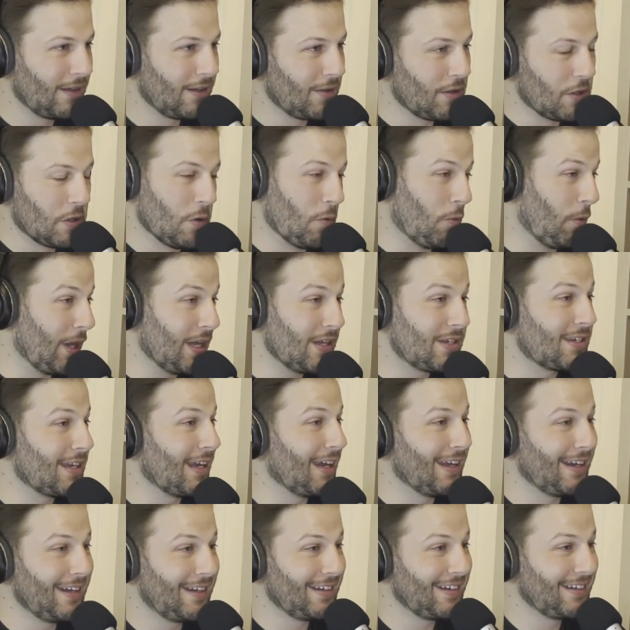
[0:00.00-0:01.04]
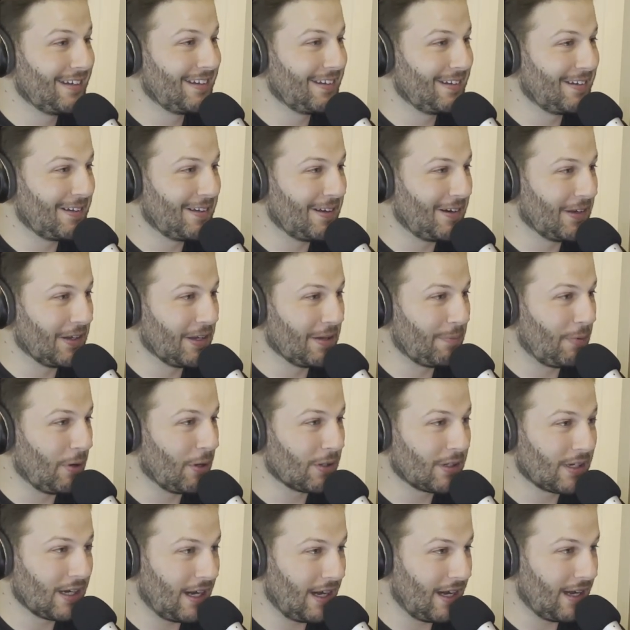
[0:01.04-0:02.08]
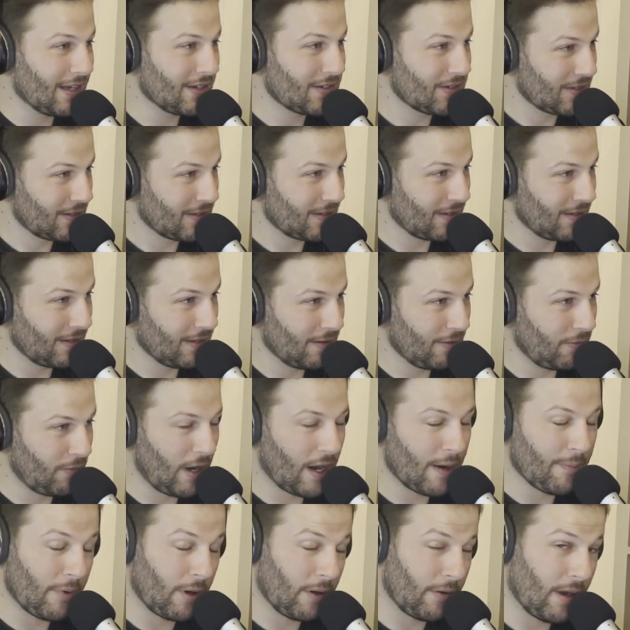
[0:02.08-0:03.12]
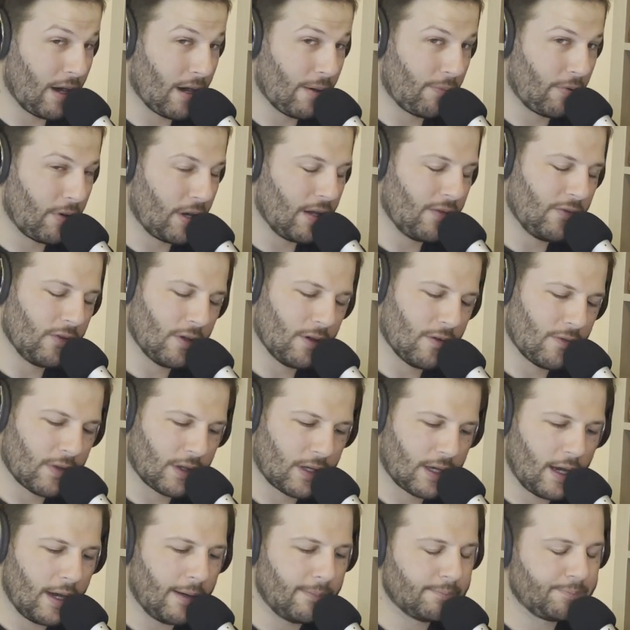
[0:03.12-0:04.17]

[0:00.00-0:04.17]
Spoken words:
We said on the podcast, the runner by runner preview of the Cup,